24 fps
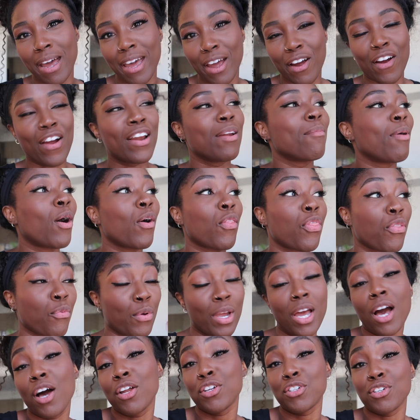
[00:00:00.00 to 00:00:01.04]
hair in about
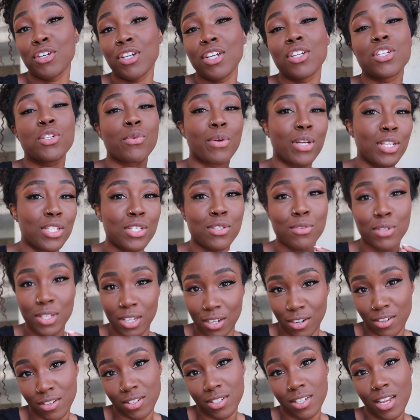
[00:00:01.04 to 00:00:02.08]
322
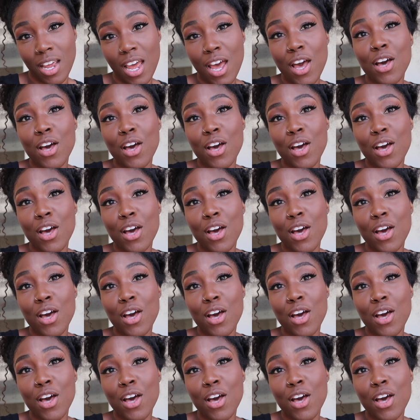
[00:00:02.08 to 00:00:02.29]
years.